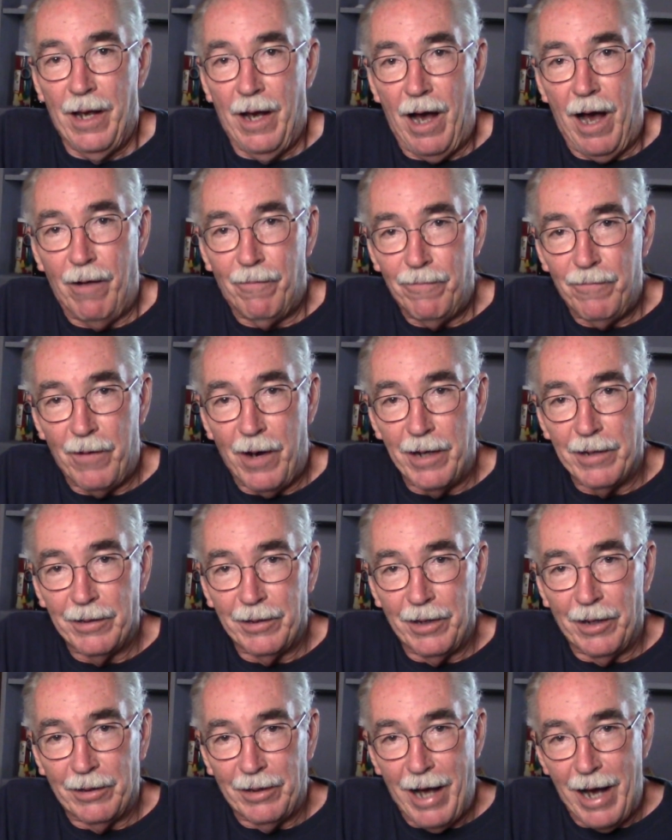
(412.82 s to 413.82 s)
I'll find
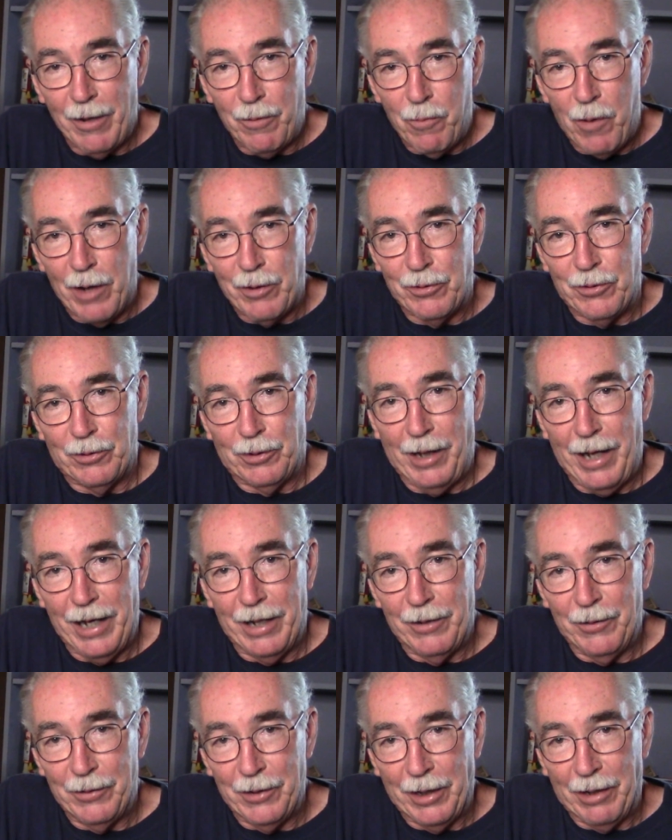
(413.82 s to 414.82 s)
a lock washer
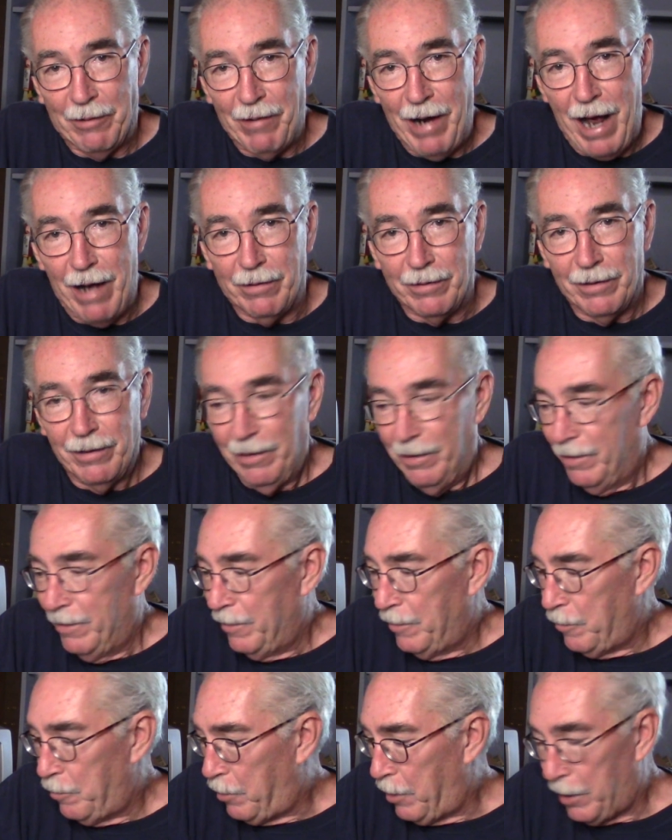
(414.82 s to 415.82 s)
laying on the ground.
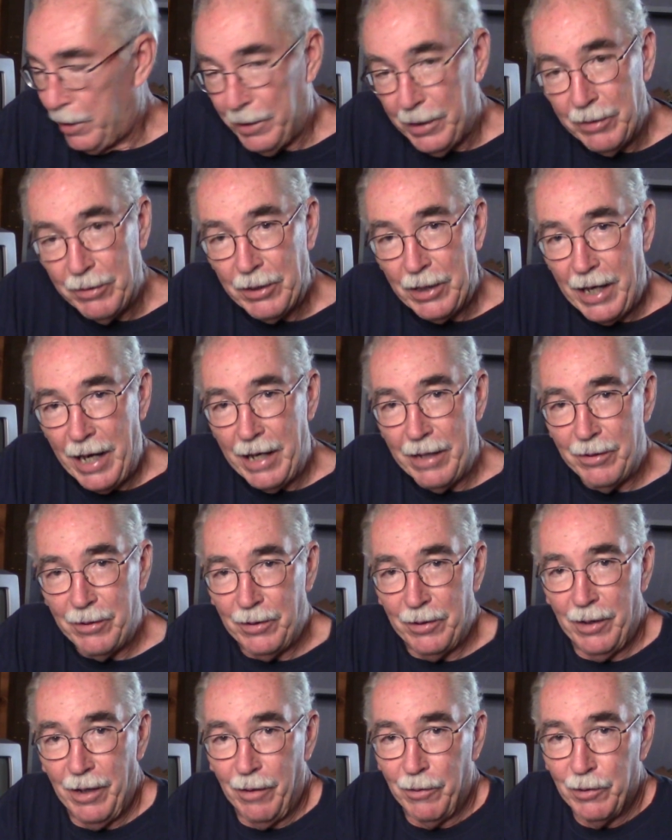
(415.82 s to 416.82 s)
But in this
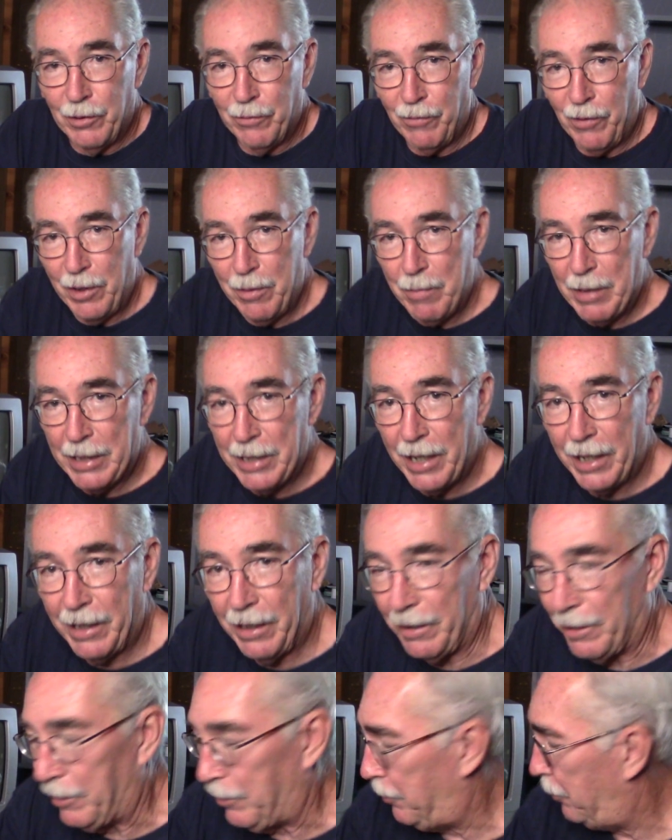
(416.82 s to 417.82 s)
case, I was very
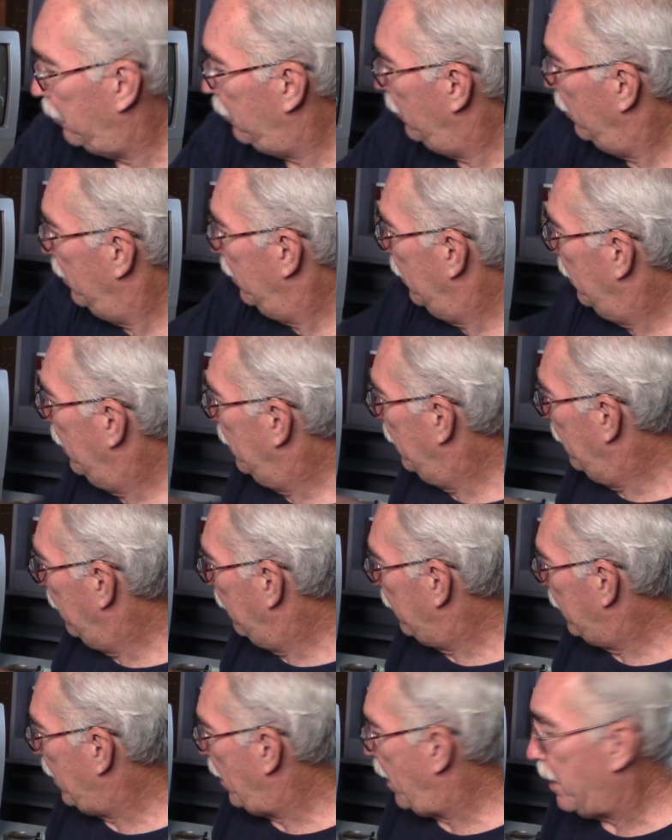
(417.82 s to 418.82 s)
meticulous.
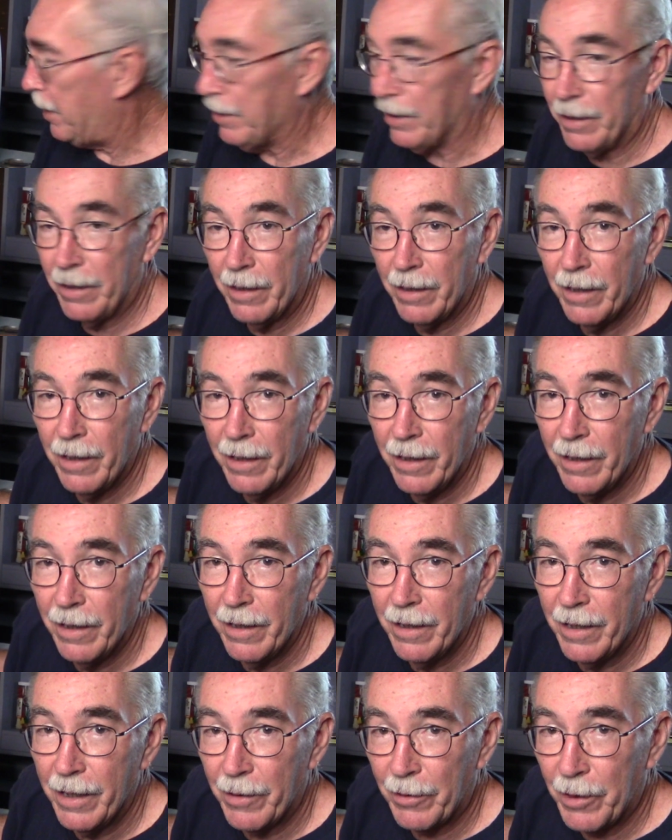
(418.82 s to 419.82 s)
And
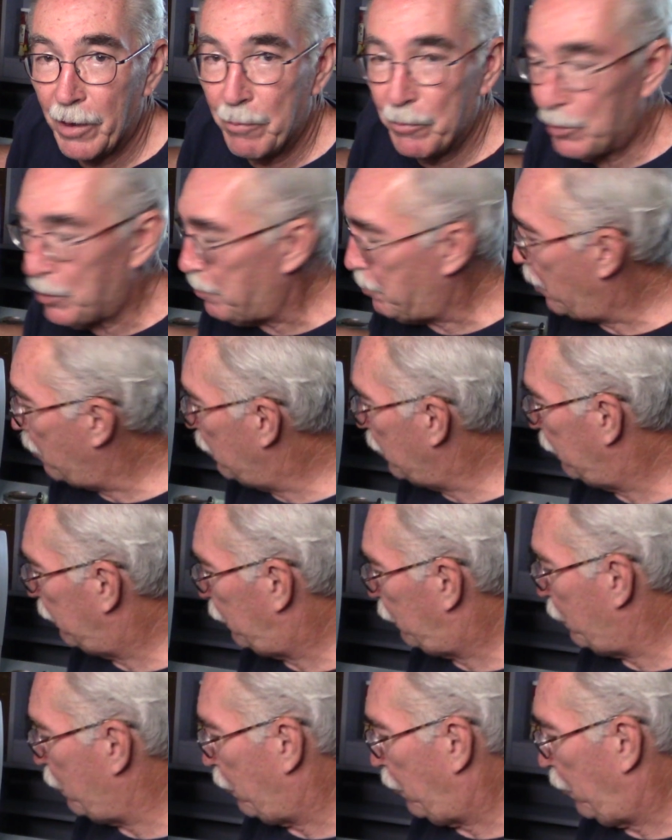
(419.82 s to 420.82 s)
here comes the moment of
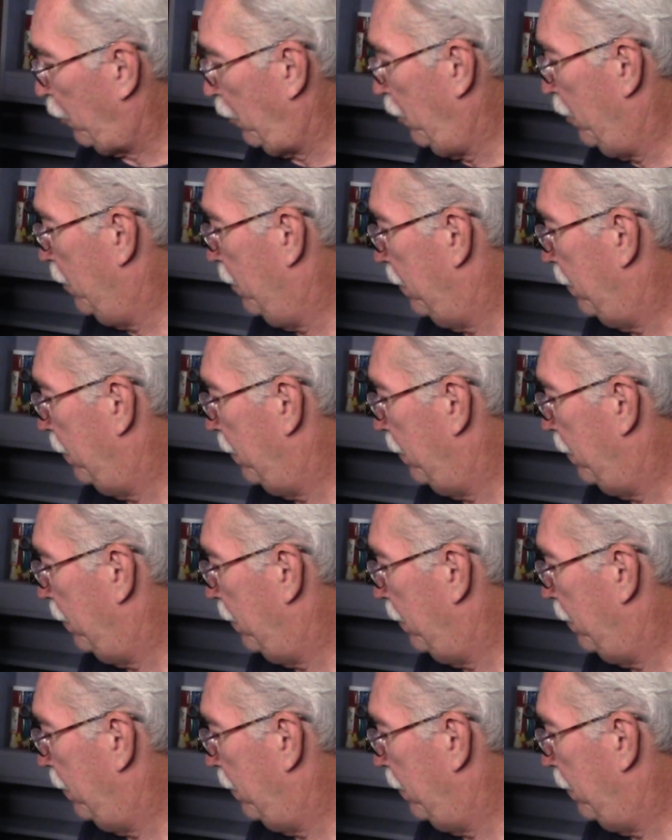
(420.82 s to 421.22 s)
truth.